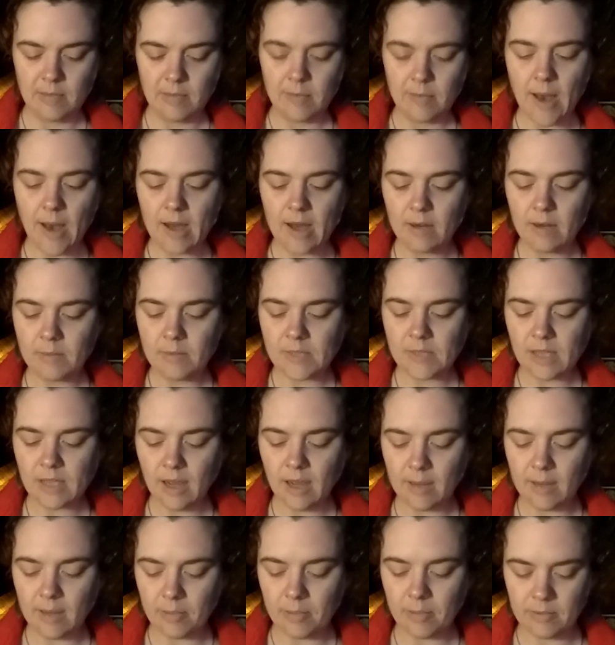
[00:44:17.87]
Bottoms
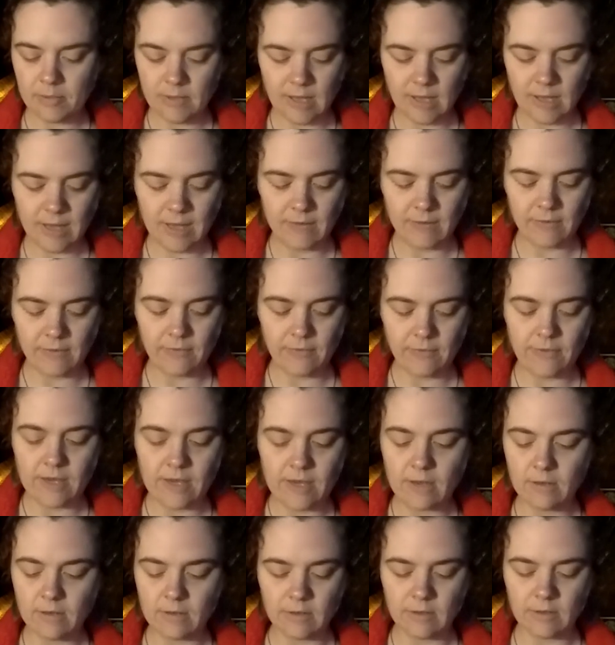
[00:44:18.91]
up in a
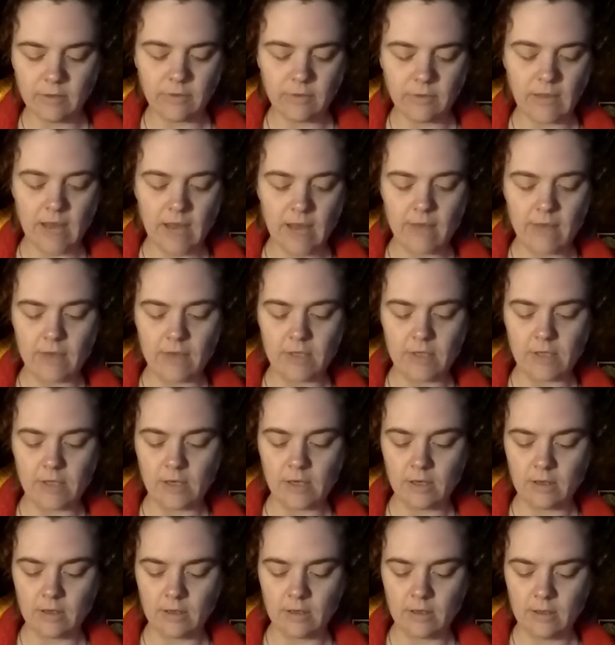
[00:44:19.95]
field of lavender,